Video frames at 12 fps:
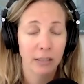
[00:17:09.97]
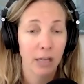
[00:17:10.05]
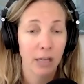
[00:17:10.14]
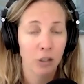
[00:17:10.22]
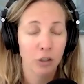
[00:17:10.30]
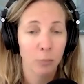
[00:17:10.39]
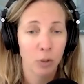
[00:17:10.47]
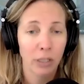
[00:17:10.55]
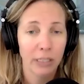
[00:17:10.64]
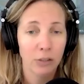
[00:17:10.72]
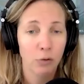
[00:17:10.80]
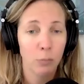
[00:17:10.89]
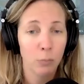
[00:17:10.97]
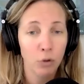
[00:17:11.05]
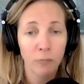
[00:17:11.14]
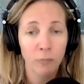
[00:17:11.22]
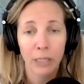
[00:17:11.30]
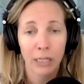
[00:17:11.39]
and knowledgeable into
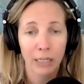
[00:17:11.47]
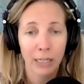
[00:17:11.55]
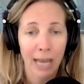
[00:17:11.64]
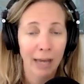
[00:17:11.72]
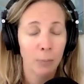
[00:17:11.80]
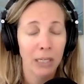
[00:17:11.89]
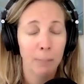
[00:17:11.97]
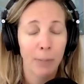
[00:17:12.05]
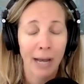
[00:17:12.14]
movement, anatomy,